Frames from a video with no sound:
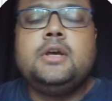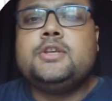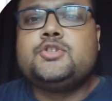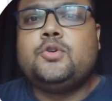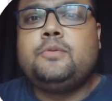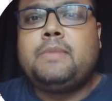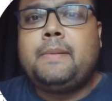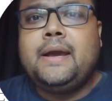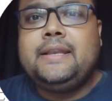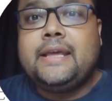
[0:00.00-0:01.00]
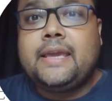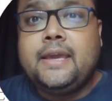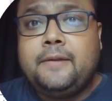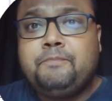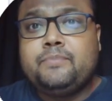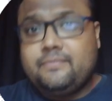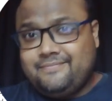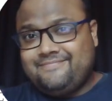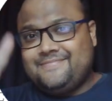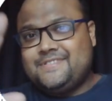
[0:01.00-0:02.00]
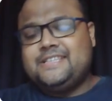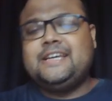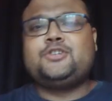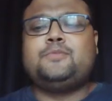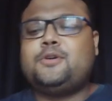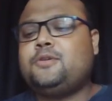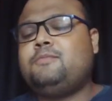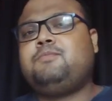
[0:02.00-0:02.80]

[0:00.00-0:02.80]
So bye bye, take care, see ya tomorrow.